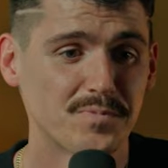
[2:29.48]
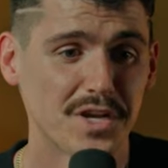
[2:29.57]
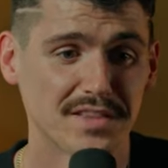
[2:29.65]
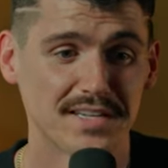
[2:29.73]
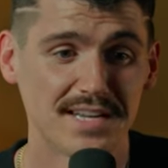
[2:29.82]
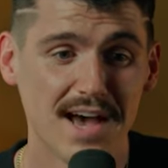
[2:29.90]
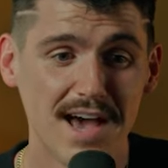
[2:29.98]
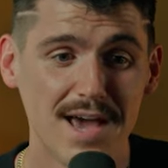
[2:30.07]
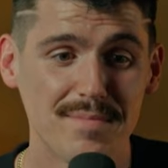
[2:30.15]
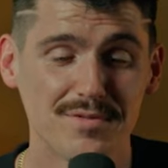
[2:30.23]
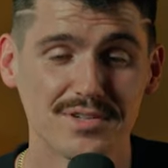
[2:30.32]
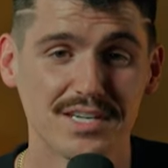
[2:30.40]
you know, at the
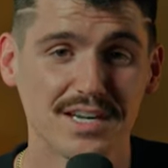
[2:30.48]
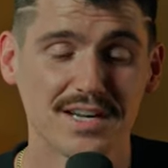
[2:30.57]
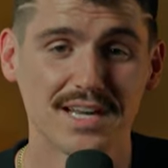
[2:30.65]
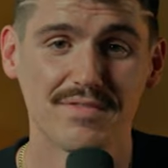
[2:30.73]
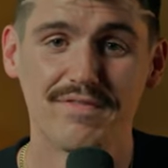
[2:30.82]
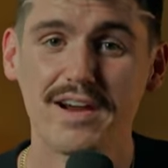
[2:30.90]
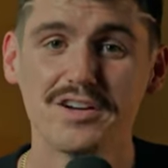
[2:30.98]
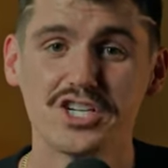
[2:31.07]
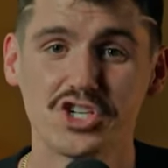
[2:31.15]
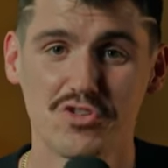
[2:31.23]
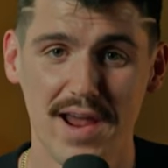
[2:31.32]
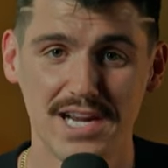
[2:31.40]
time, it was like very
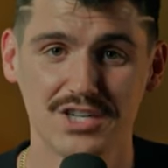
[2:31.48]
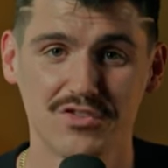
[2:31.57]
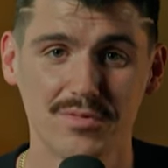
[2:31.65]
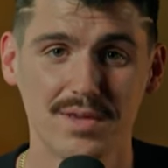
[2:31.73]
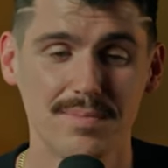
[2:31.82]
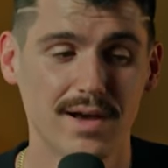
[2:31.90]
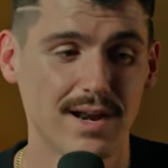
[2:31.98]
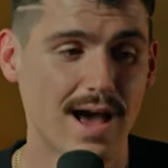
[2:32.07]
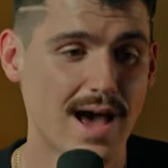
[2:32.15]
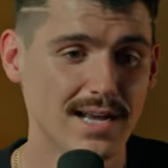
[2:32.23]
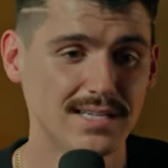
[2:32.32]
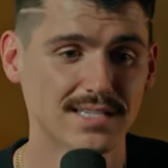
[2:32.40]
strange for me. But in
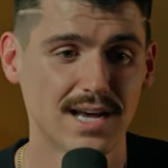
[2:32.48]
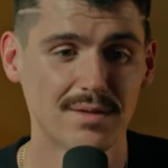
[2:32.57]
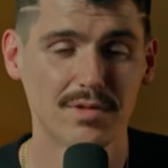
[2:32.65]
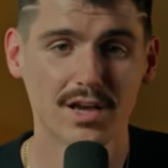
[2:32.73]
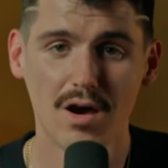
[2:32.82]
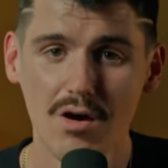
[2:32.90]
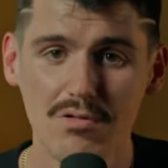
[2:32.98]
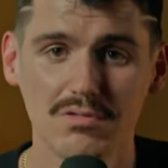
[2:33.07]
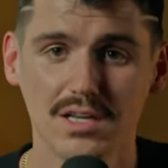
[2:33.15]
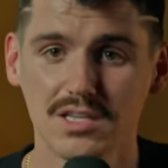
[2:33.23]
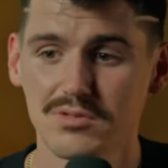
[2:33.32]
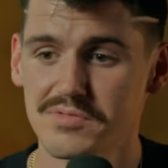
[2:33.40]
hindsight, I'm like, oh,
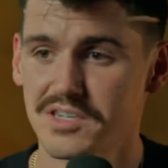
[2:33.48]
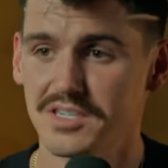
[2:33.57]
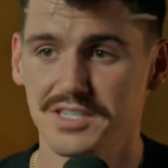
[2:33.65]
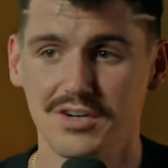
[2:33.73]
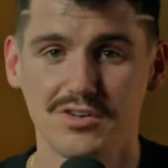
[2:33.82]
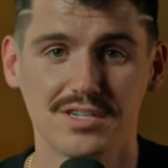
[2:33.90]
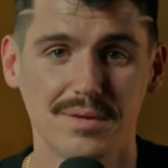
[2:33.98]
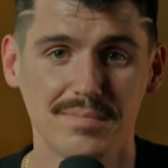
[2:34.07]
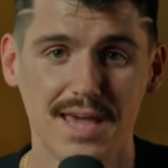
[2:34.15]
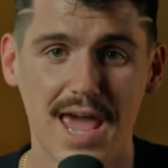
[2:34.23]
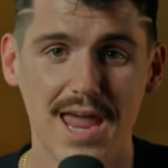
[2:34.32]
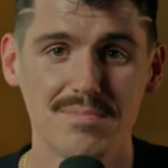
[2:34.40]
like this was a zero sum
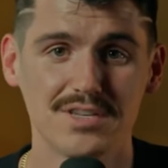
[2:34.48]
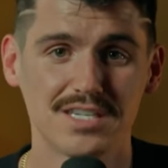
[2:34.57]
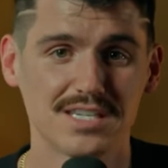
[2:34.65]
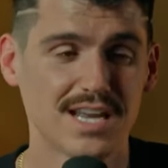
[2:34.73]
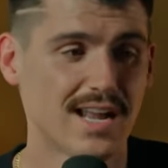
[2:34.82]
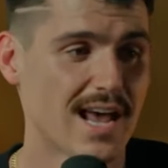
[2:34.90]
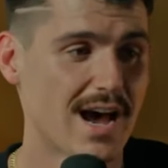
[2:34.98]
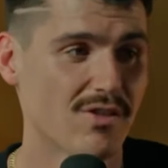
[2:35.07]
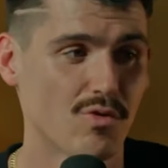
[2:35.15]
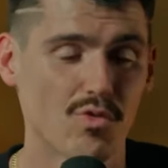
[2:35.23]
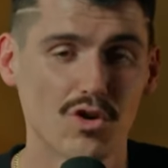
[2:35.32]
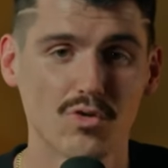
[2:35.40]
game. This is kind of how
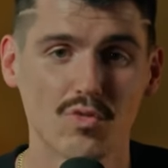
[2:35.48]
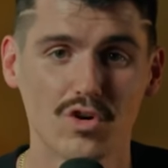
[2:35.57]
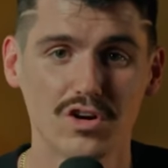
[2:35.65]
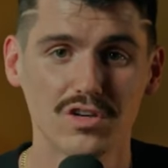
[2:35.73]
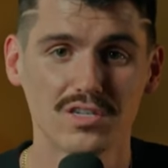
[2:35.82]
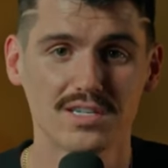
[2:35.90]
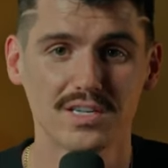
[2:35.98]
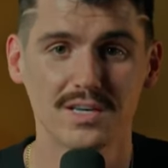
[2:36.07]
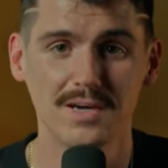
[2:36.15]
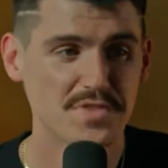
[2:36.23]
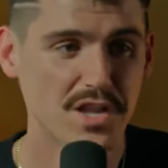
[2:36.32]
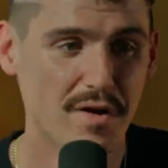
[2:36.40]
the world works. And,
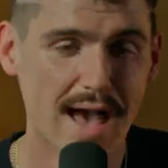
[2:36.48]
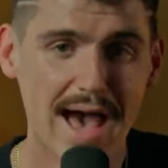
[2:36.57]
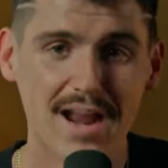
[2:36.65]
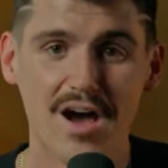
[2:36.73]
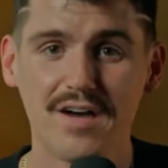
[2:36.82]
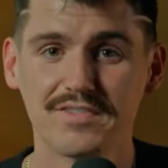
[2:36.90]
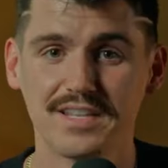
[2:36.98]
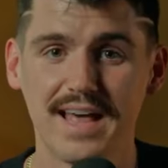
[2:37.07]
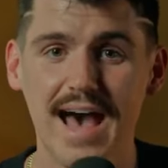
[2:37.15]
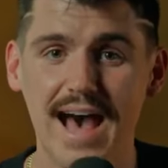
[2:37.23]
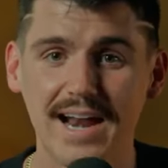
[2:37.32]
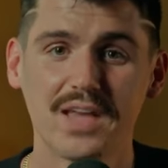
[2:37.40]
you know, hat off to
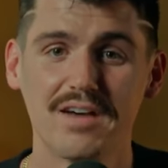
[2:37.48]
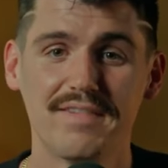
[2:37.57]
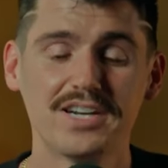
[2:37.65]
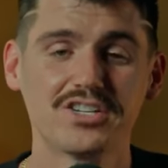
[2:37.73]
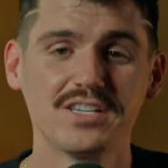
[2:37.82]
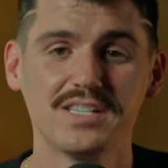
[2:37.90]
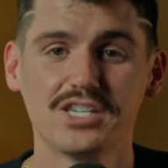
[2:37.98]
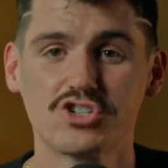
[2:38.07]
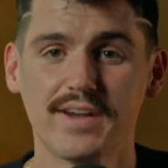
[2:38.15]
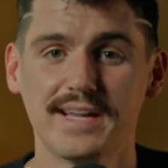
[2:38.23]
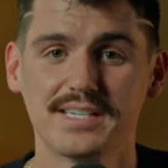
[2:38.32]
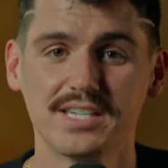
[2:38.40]
that. Eventually, this
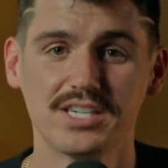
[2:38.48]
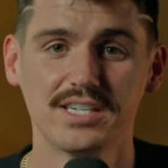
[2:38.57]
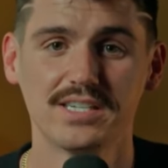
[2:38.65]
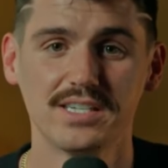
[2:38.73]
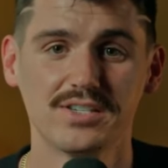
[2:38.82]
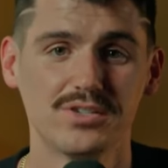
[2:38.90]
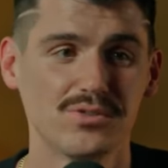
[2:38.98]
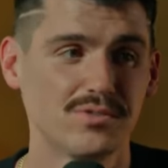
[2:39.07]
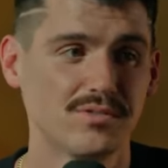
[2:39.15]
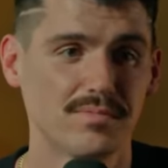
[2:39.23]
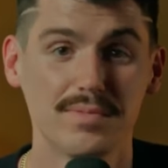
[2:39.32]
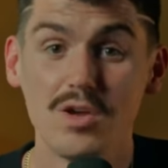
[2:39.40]
transitioned
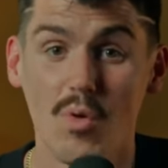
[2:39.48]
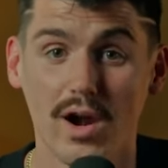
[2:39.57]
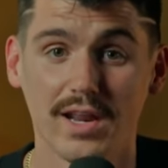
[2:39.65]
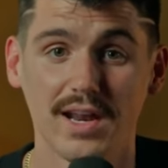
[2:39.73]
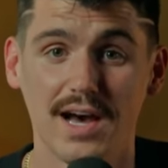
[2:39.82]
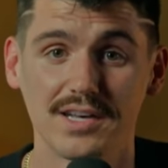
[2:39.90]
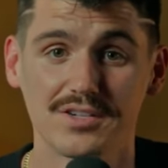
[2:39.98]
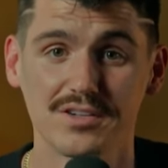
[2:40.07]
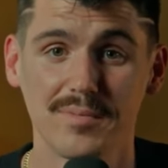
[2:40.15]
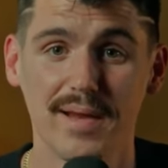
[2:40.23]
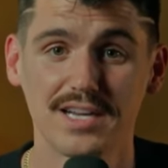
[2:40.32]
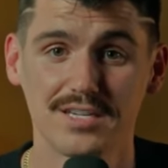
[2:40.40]
into me wanting to hustle
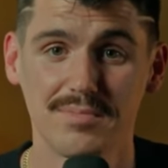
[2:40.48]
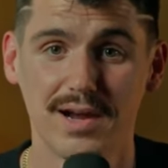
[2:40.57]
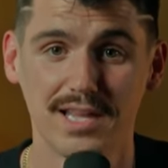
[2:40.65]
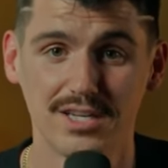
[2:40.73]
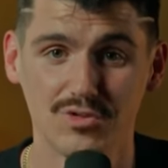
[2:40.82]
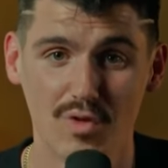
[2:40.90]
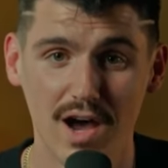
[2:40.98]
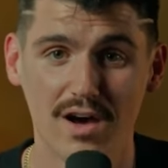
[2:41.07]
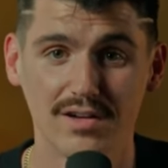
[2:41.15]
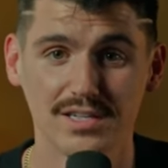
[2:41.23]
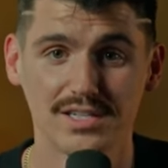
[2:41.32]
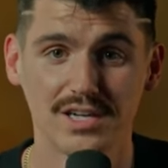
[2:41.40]
and make some money as well. And